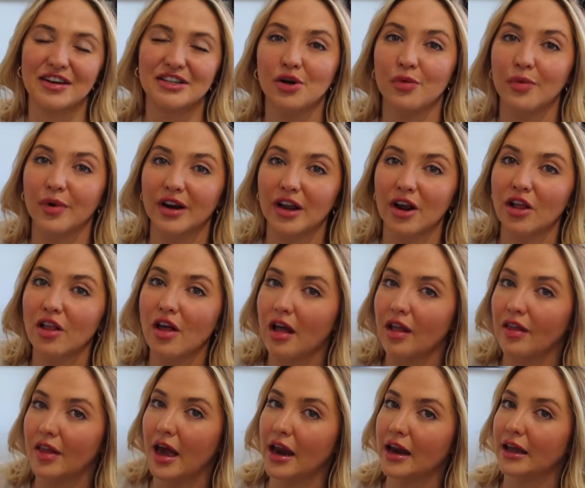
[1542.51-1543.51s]
So we're gonna go to La
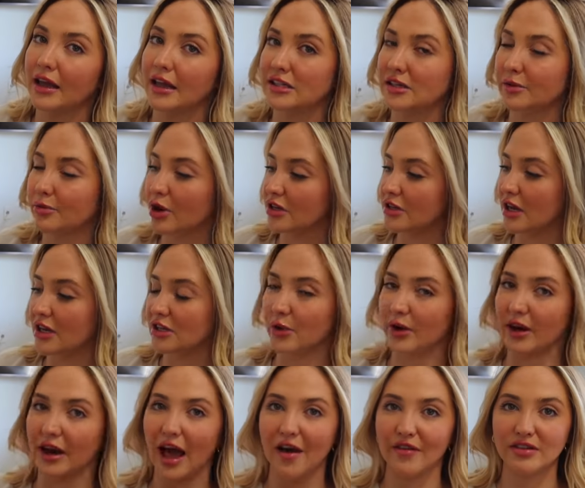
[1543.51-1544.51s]
La Land, get some work done so I
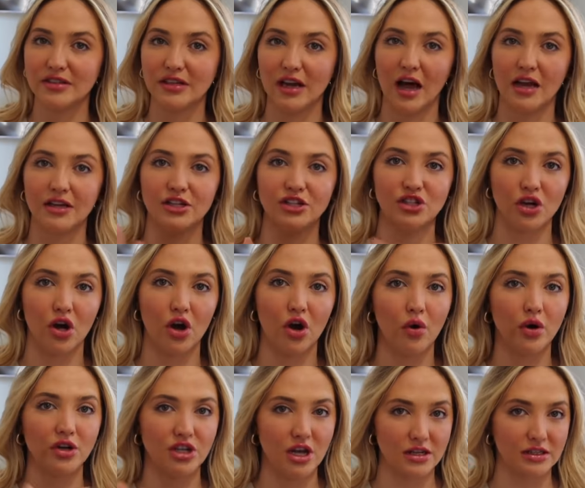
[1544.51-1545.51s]
can have it done to
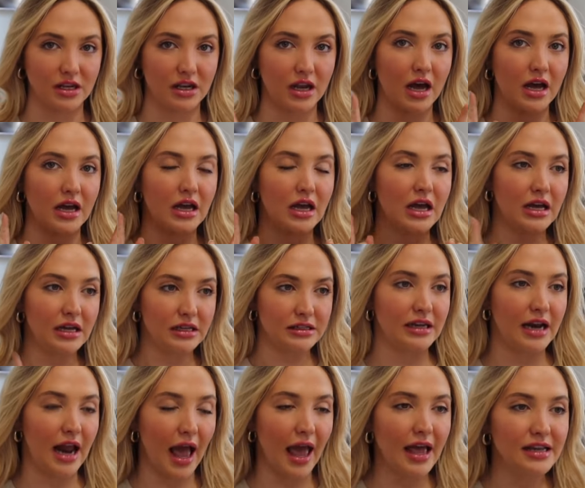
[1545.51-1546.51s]
show Jessica
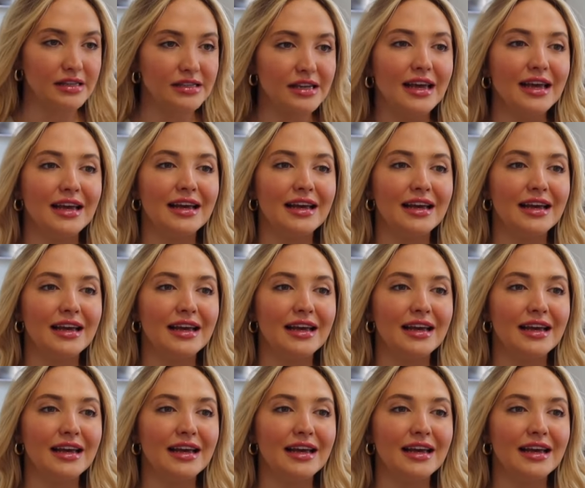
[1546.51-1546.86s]
Tonight,